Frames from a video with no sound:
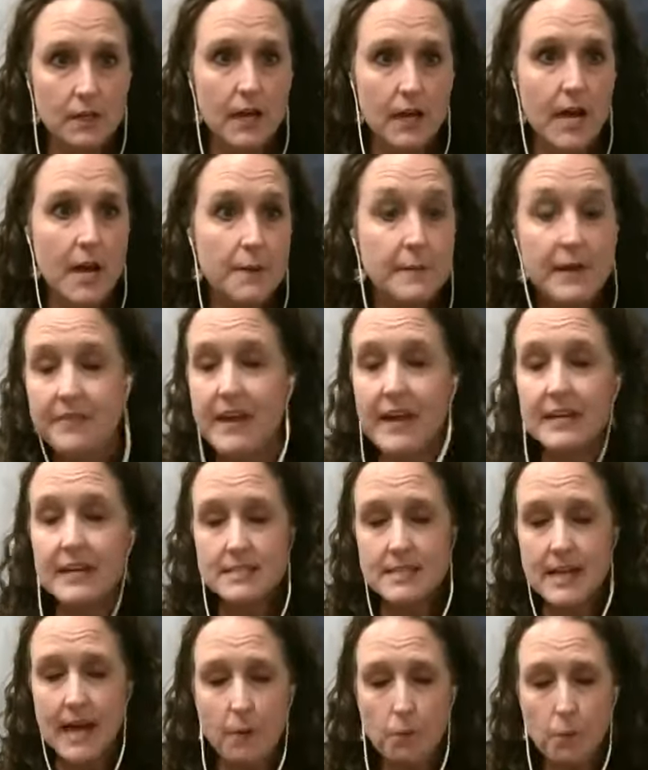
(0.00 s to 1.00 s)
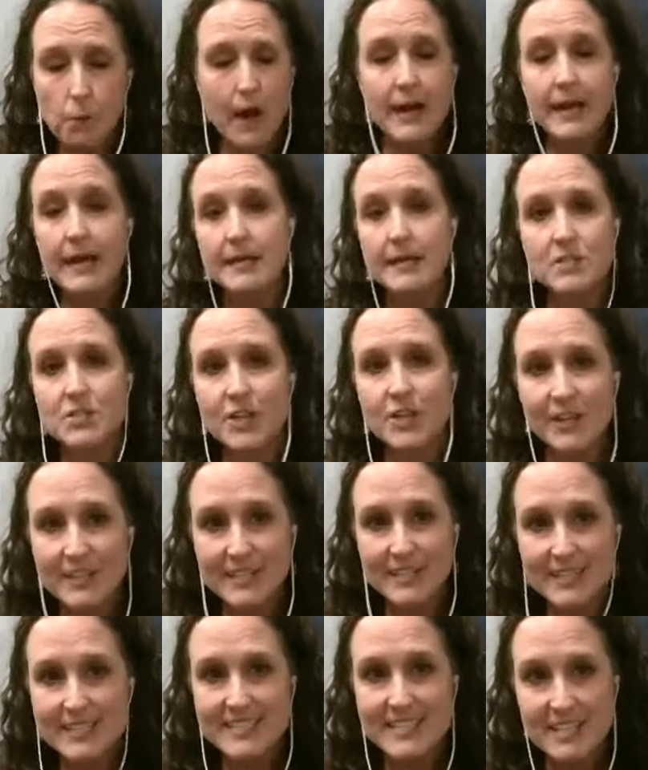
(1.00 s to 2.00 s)
Um, and that is not why I
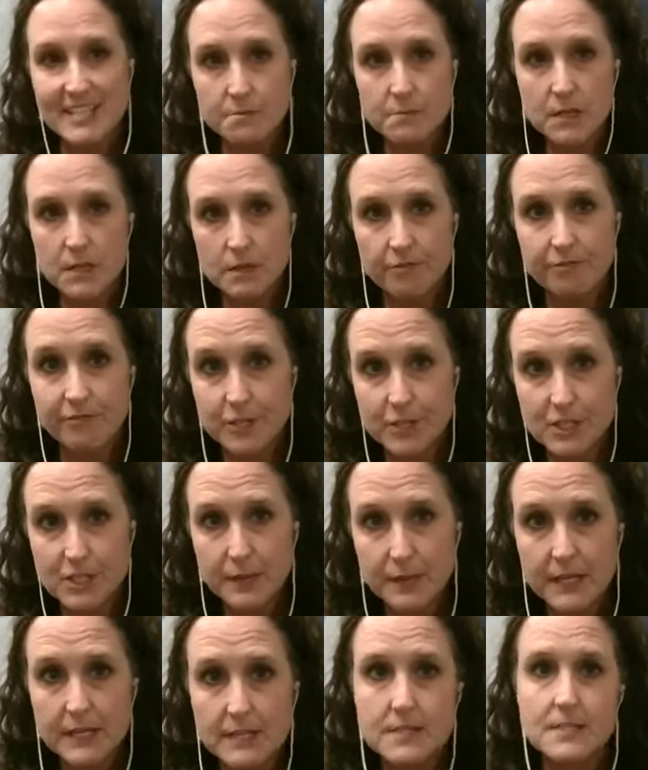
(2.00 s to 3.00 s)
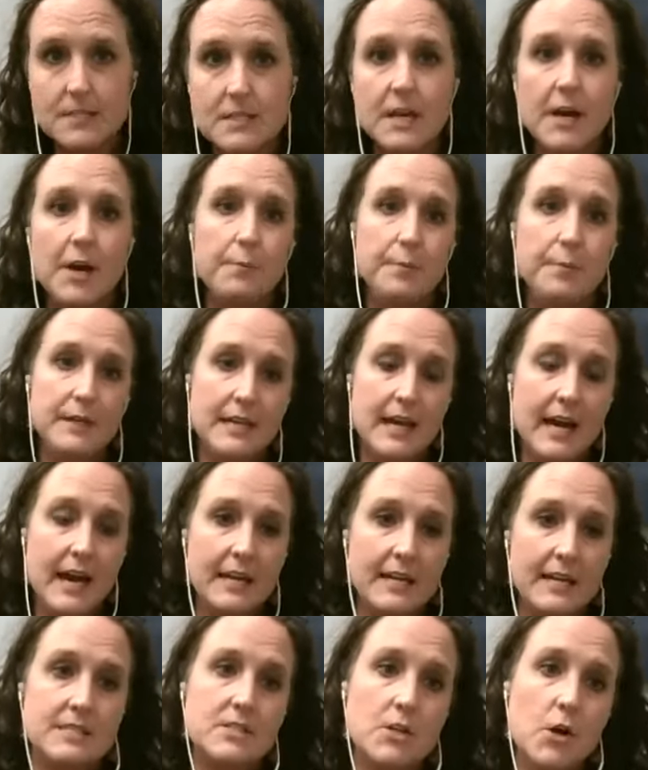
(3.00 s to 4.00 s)
started a team in the first place, but
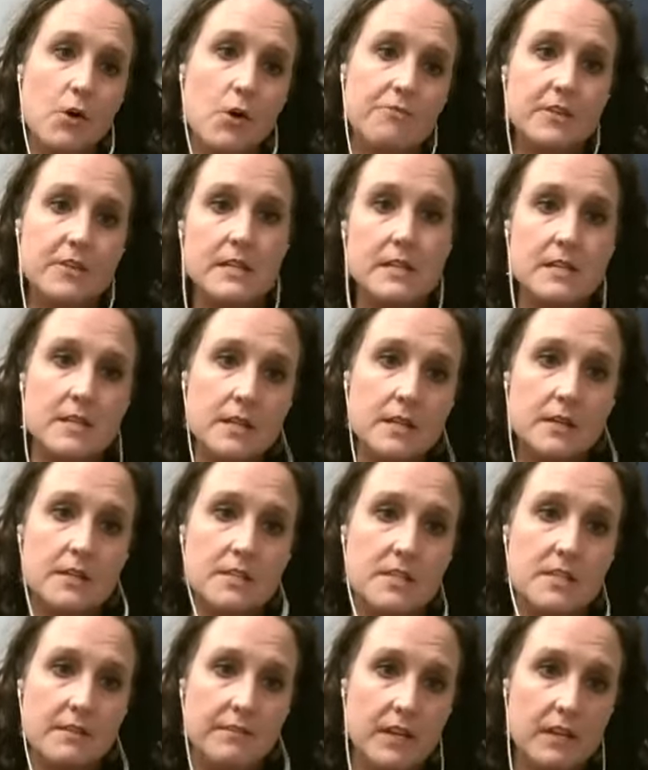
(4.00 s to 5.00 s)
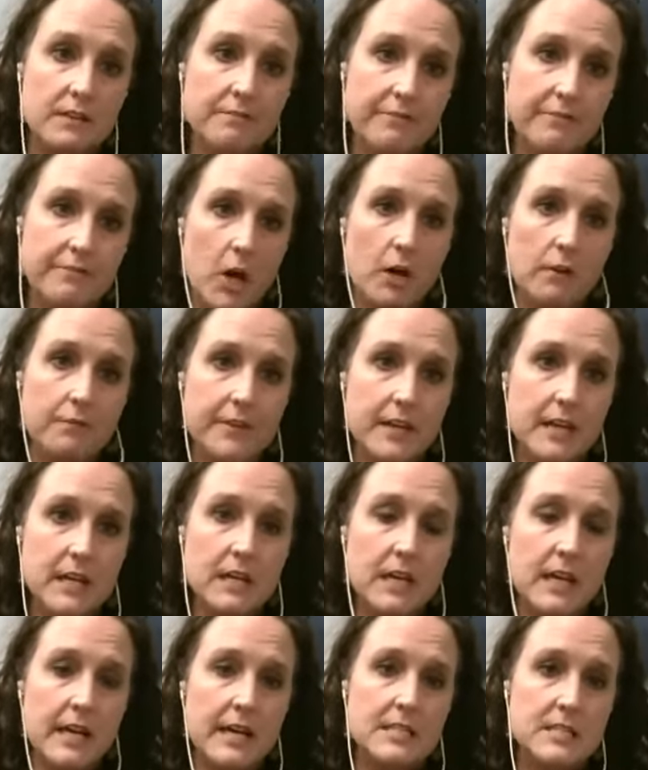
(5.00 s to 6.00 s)
that is over the years of it
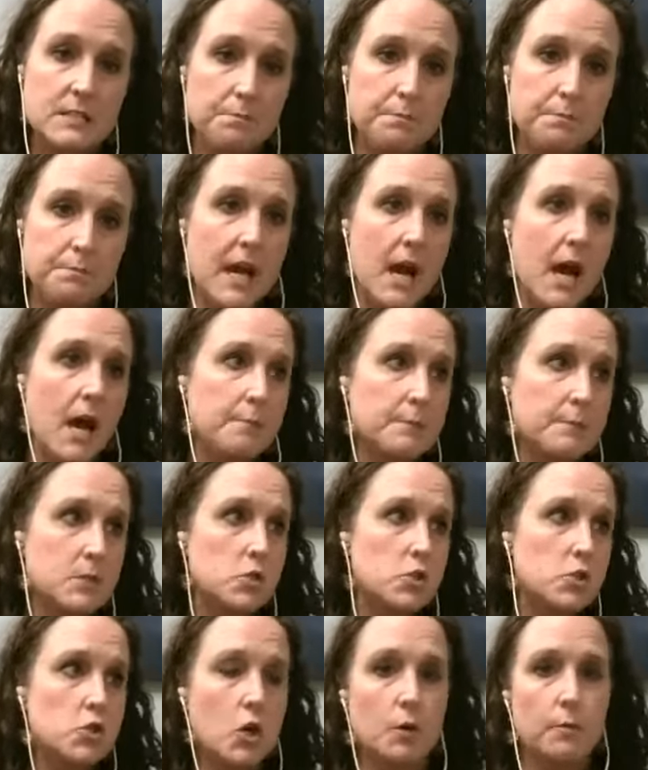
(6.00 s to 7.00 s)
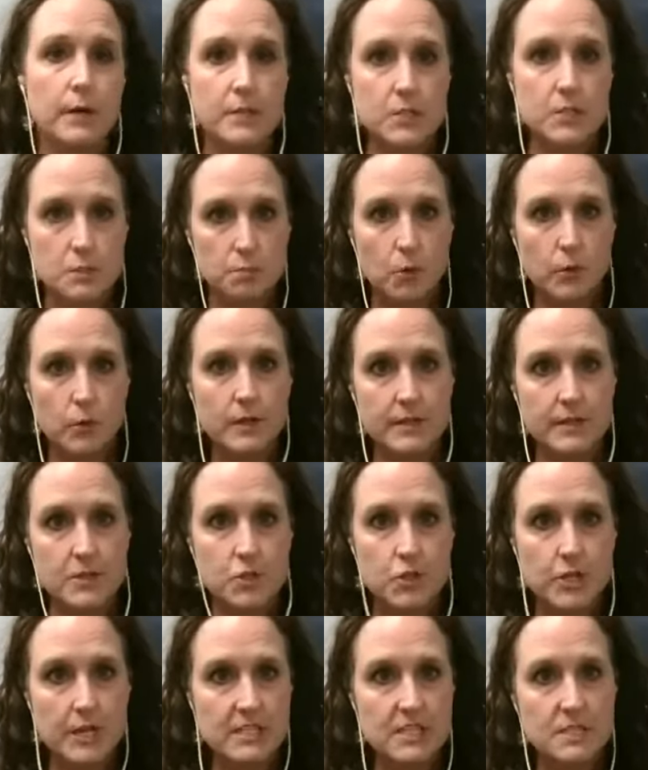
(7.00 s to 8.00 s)
evolving. It's become so much more than
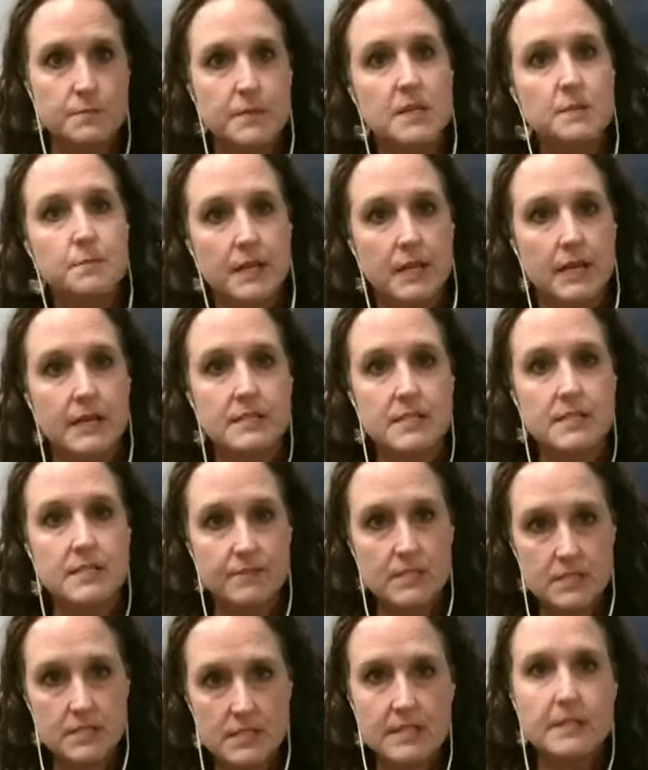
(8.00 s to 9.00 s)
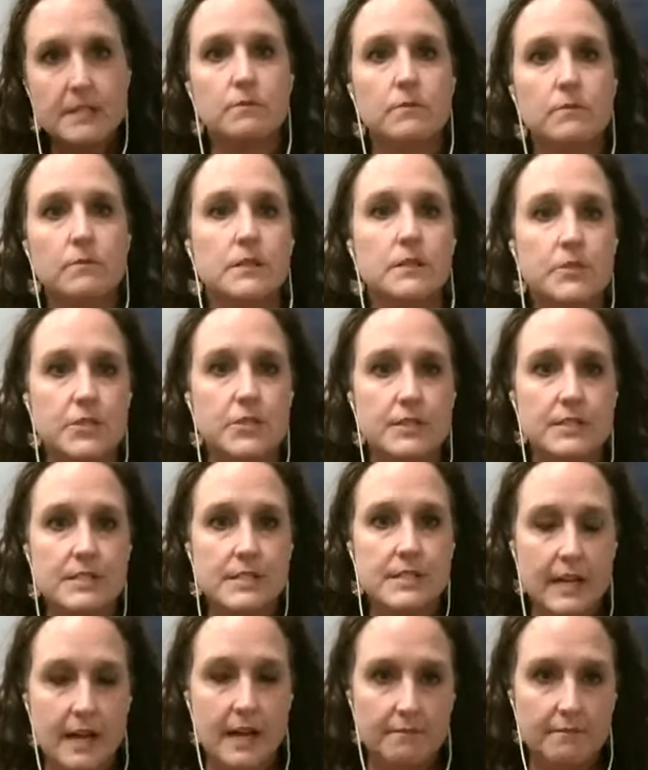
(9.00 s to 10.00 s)
just me, because I've seen realtors
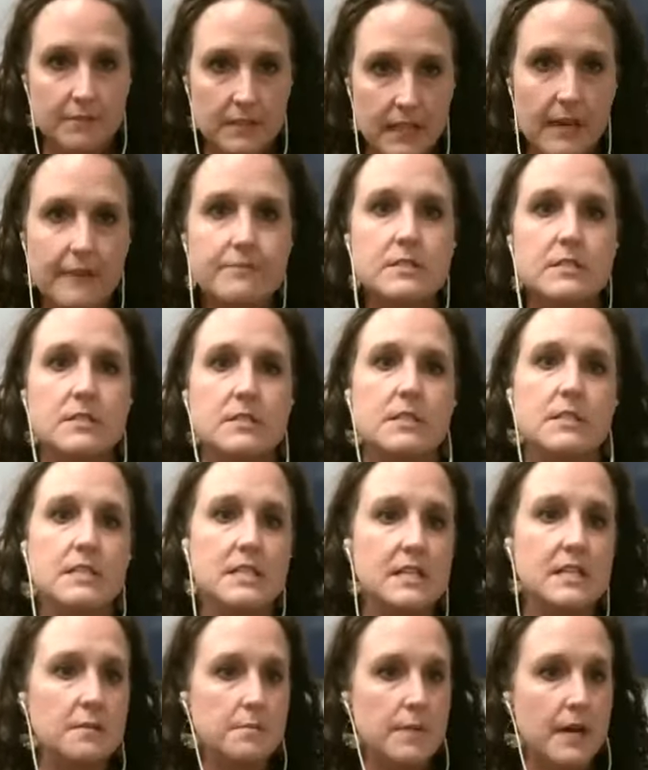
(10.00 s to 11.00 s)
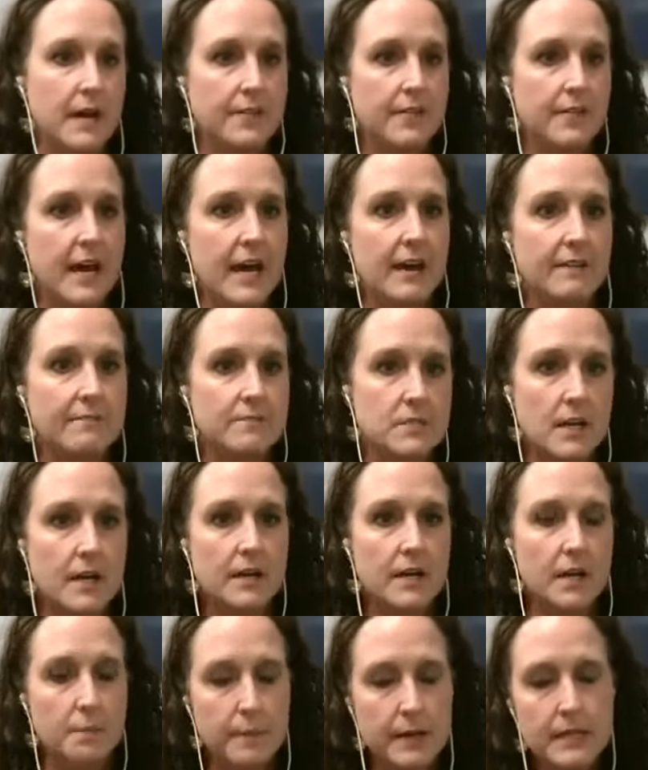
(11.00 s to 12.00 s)
that have left the team and that have
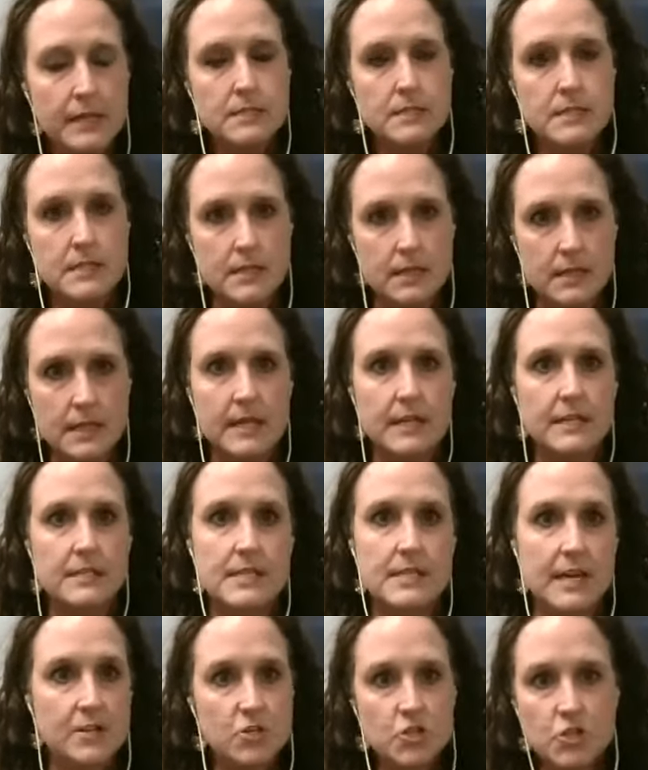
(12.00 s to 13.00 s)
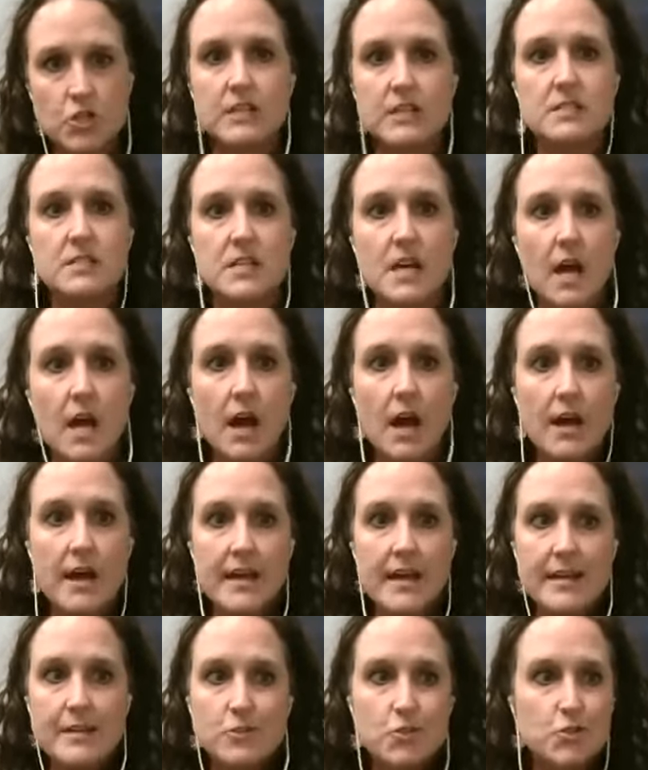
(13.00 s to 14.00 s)
done amazing things and just
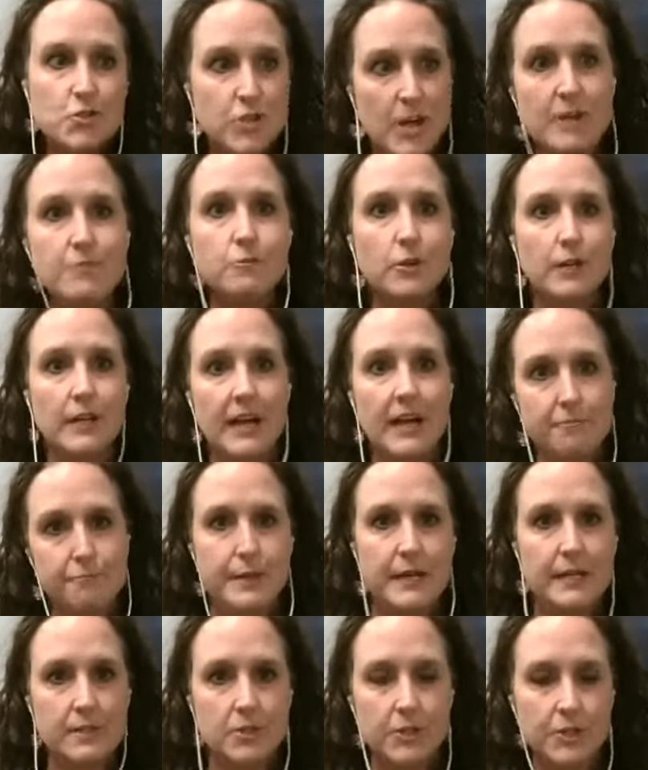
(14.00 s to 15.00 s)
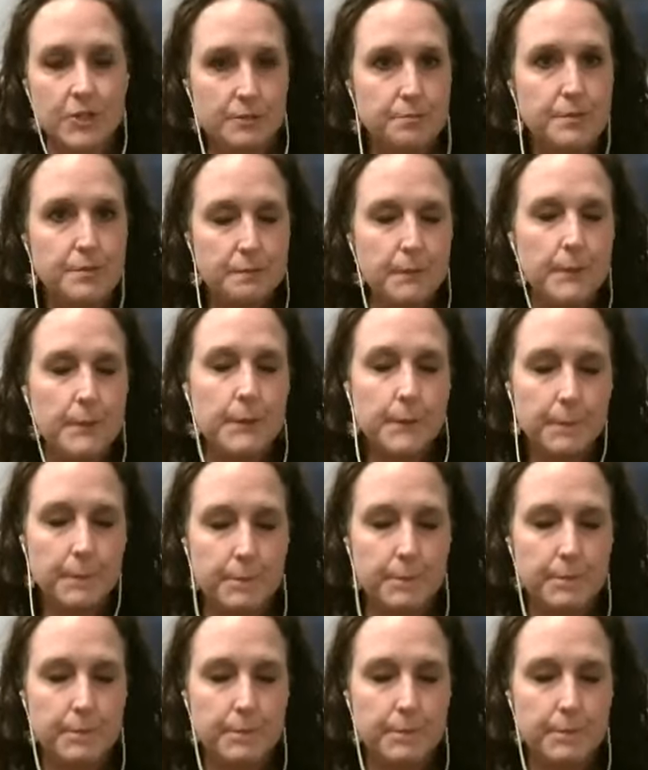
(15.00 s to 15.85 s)
in general have been good people.